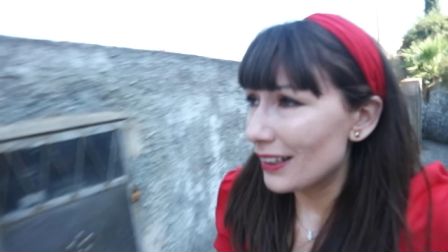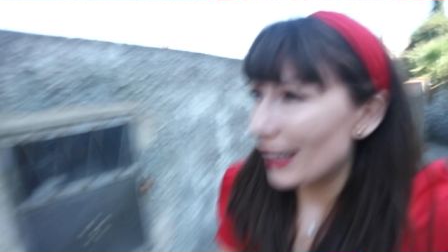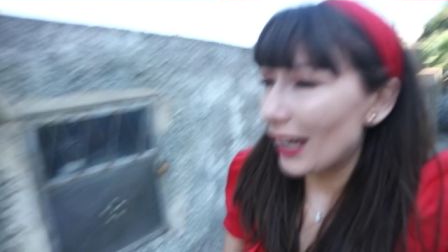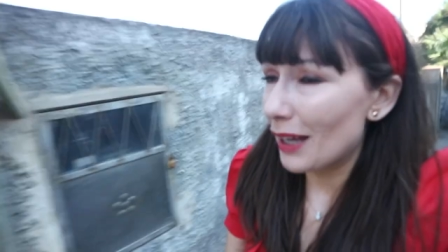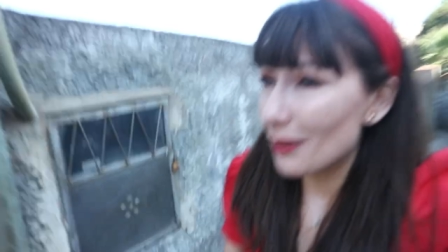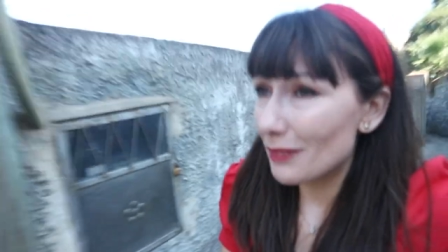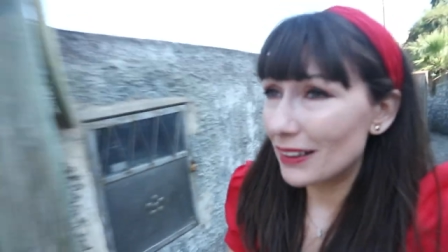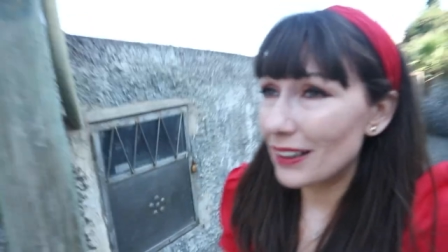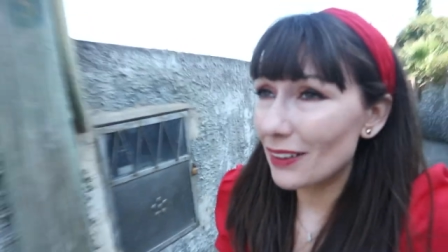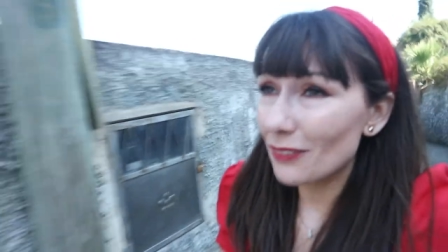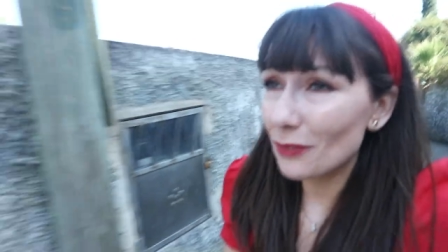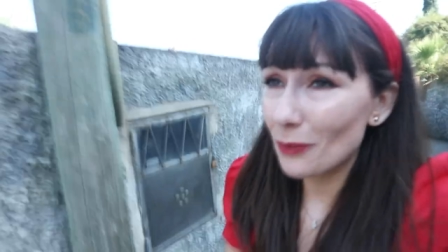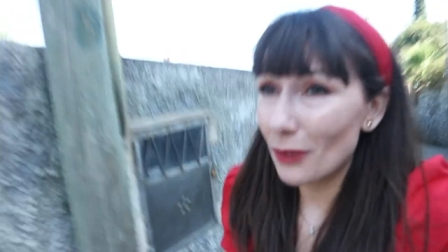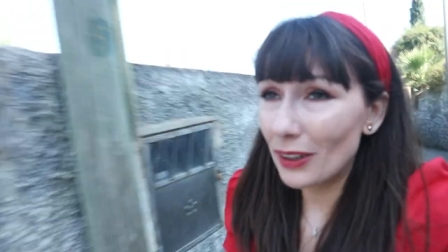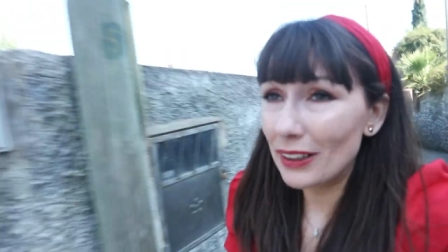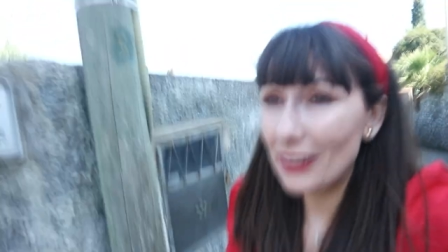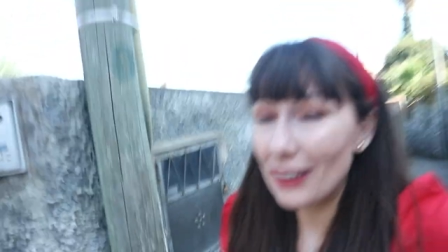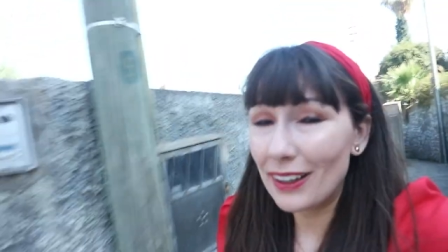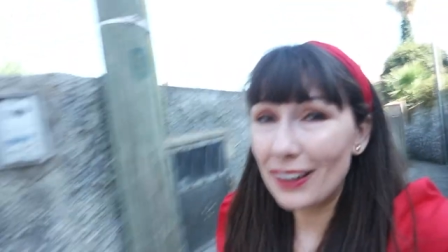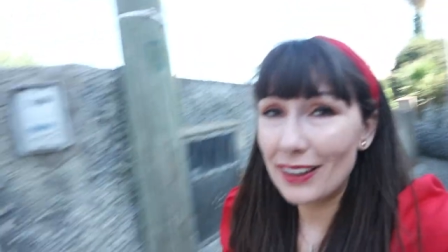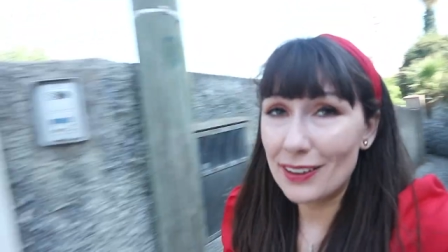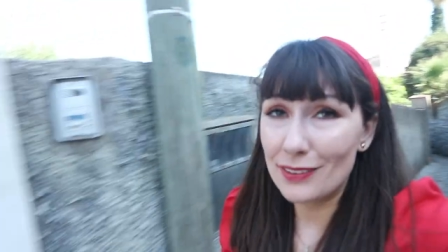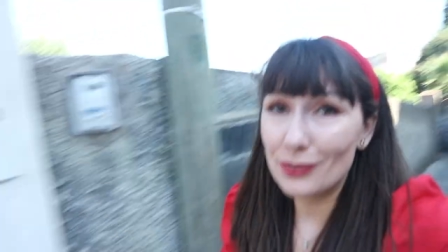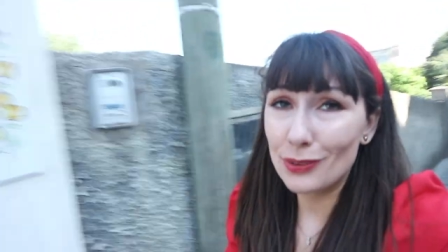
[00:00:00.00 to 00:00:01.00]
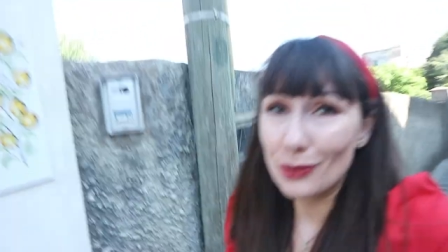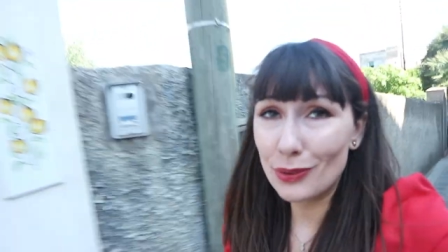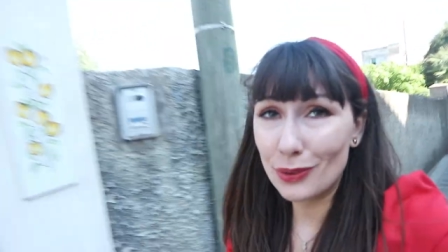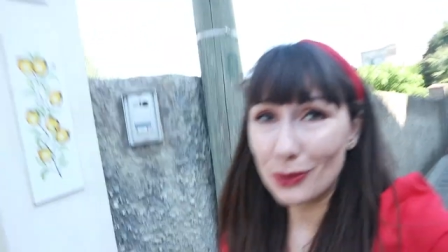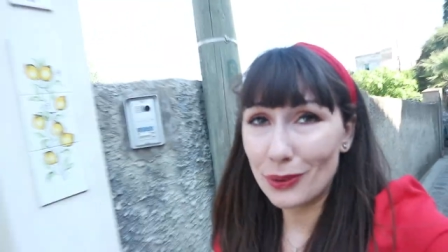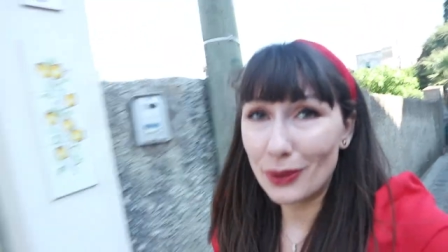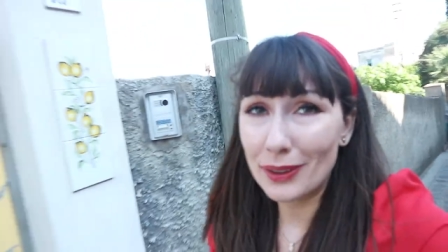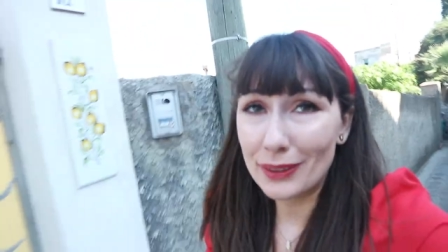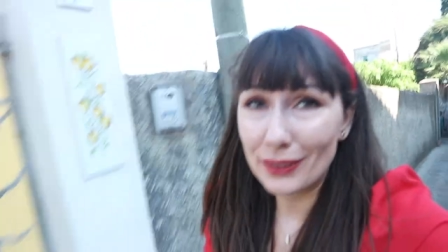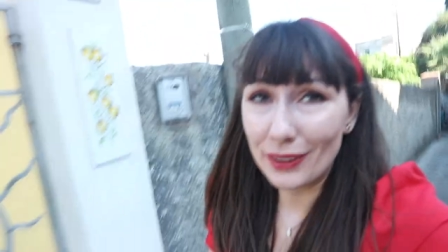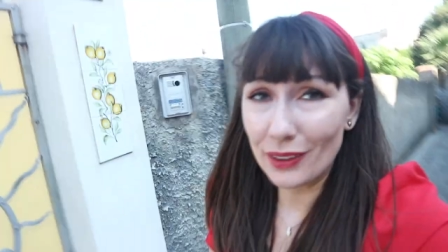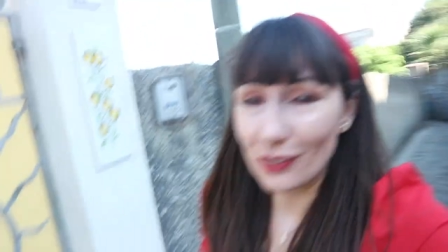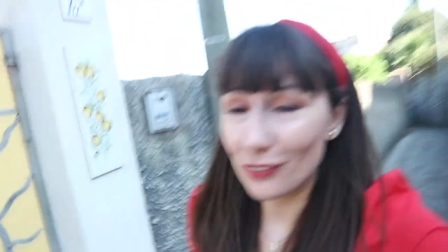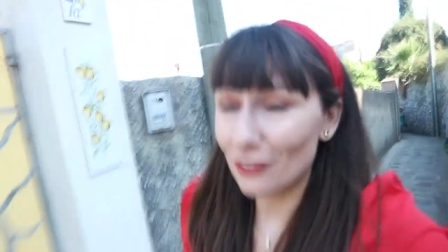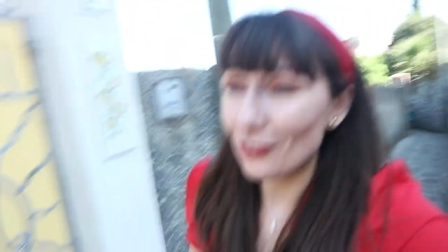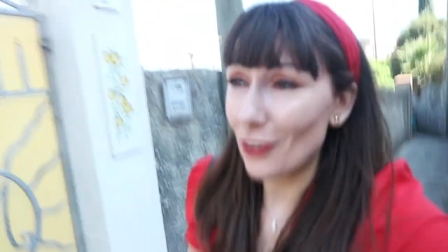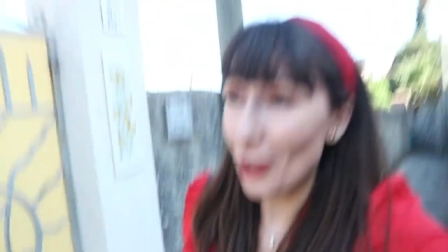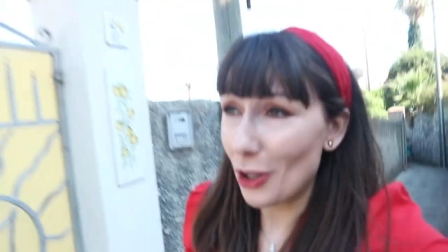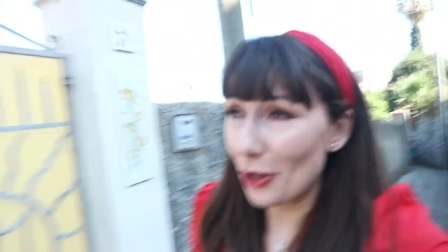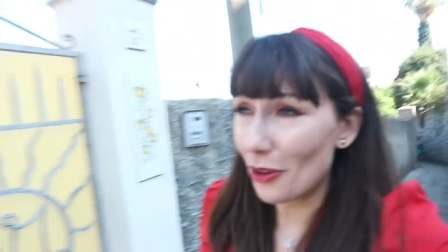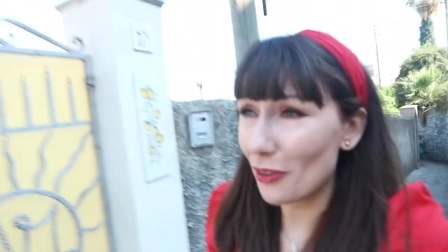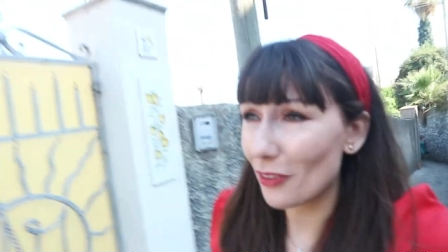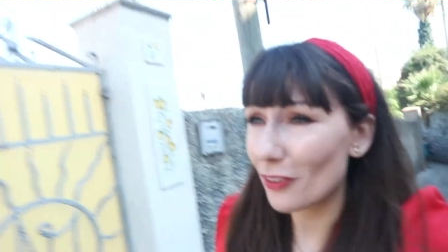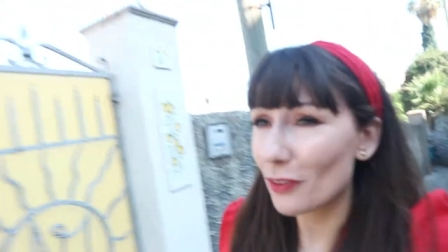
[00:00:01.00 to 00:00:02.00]
I mean, it's quite nice. You've got quite nice
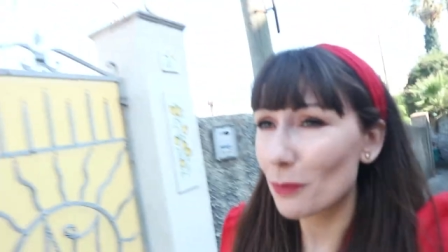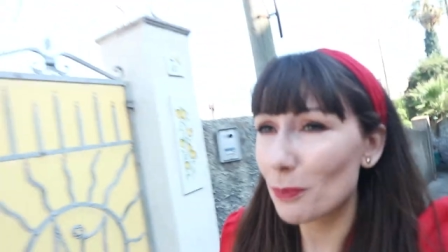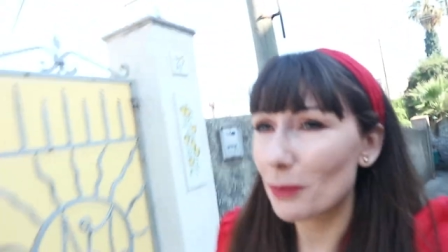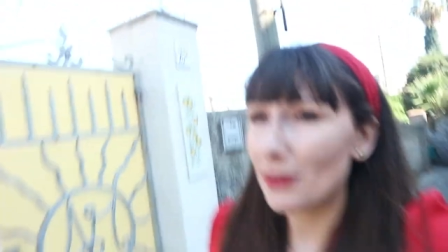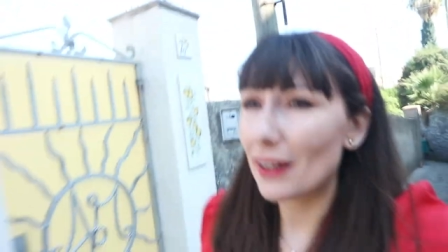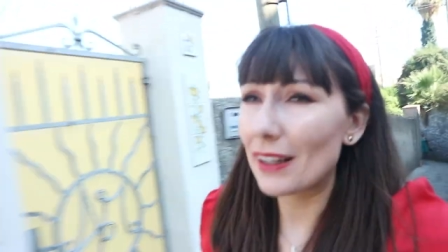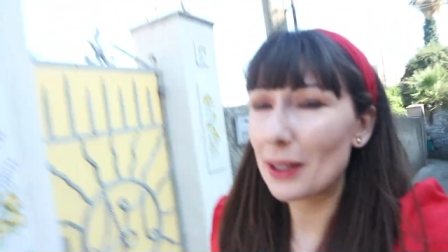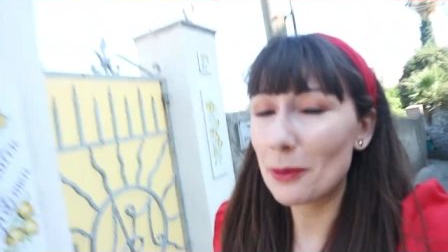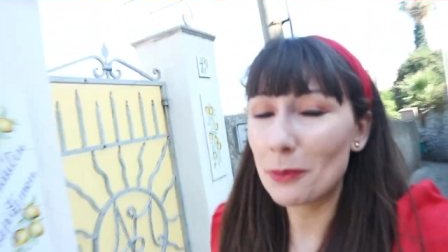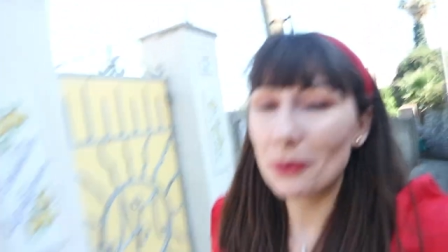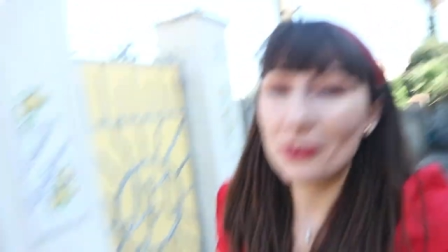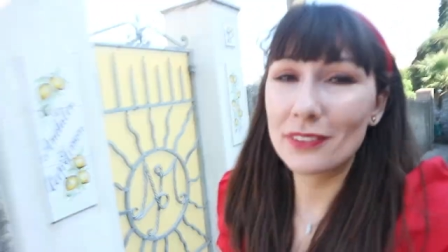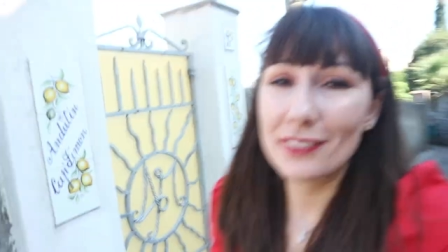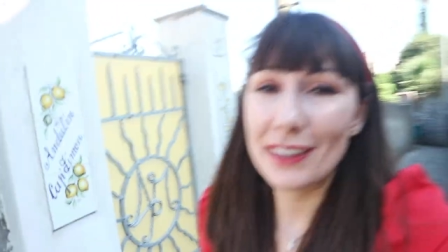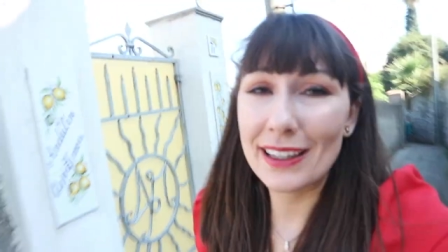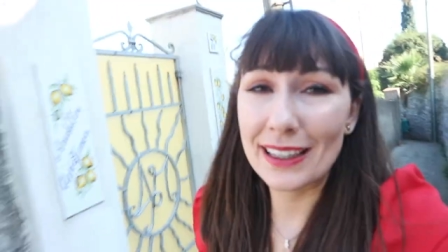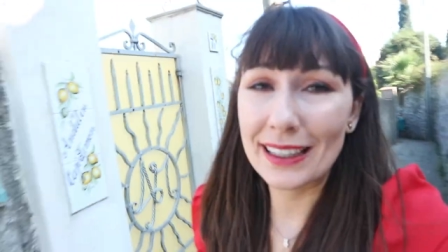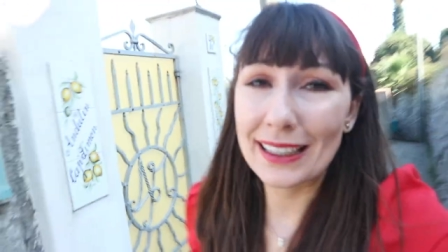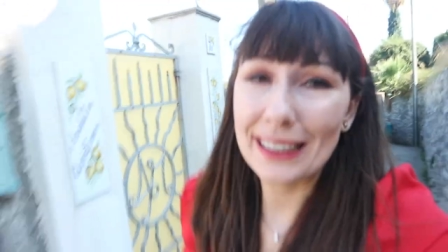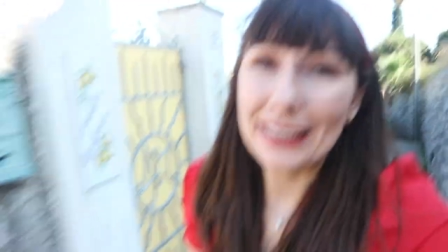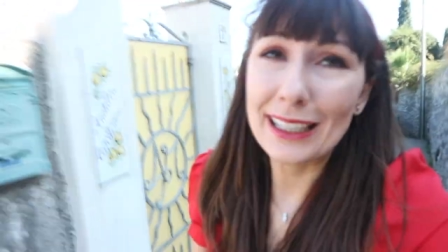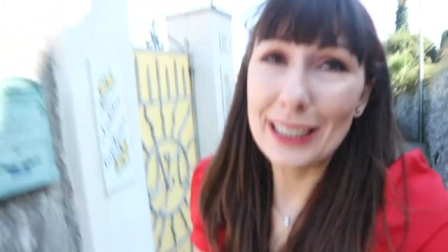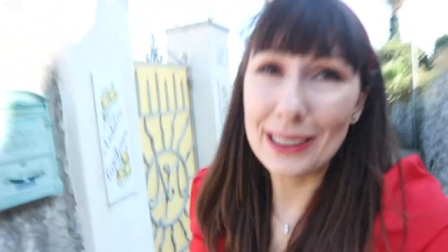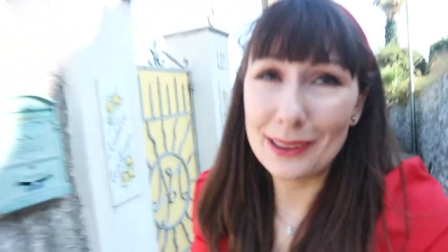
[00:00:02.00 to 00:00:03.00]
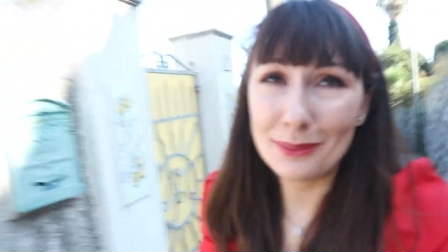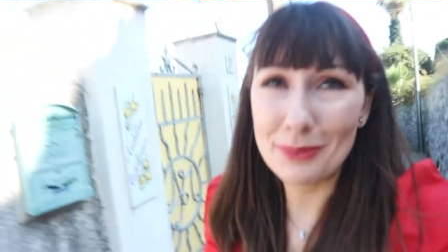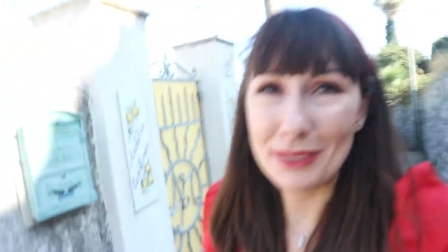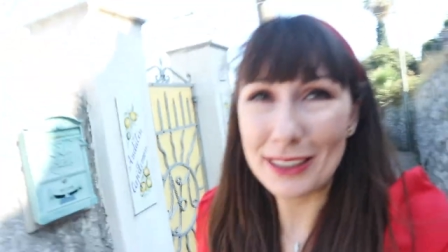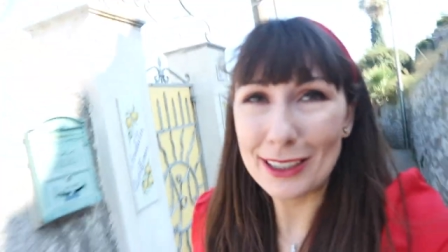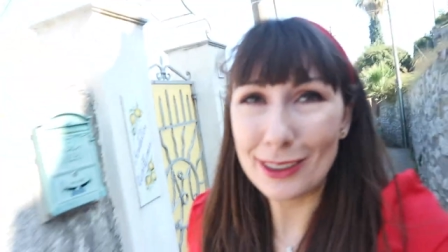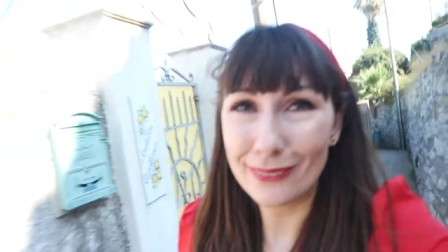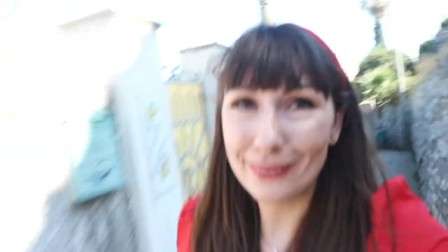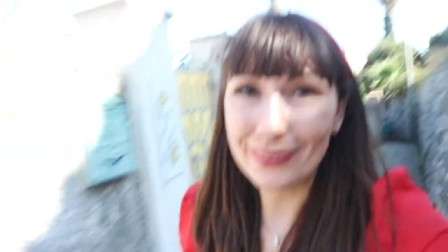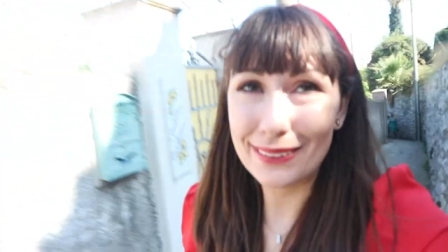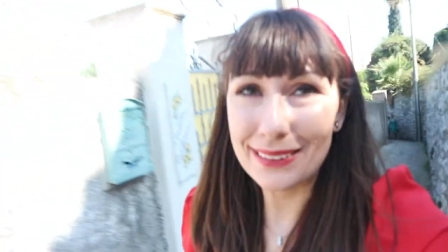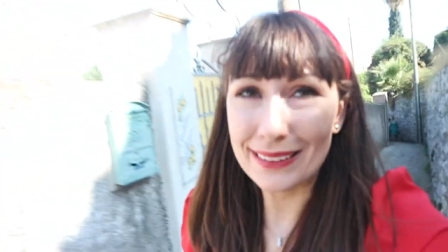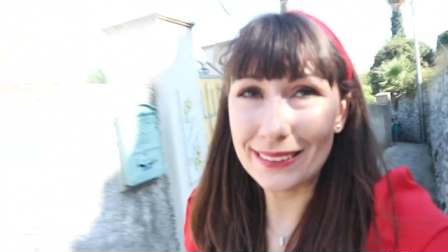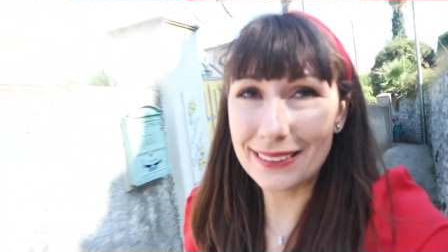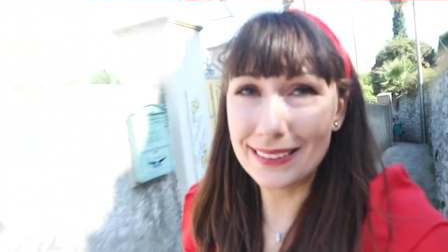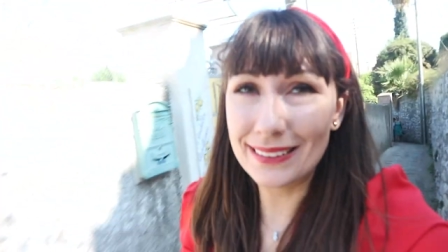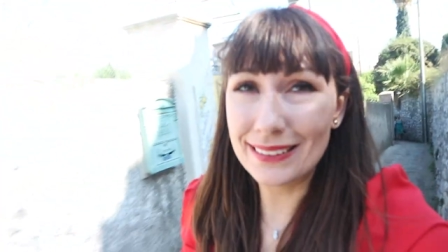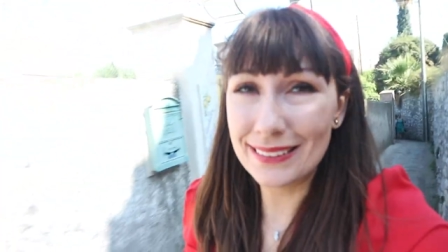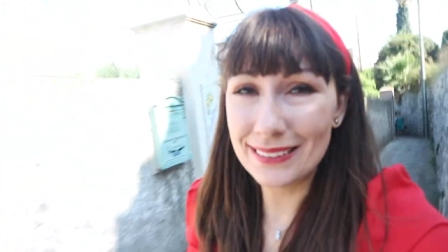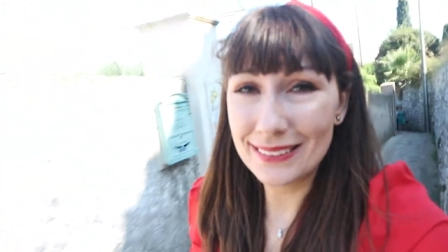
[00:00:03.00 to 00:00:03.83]
views, but then it will take a little bit longer.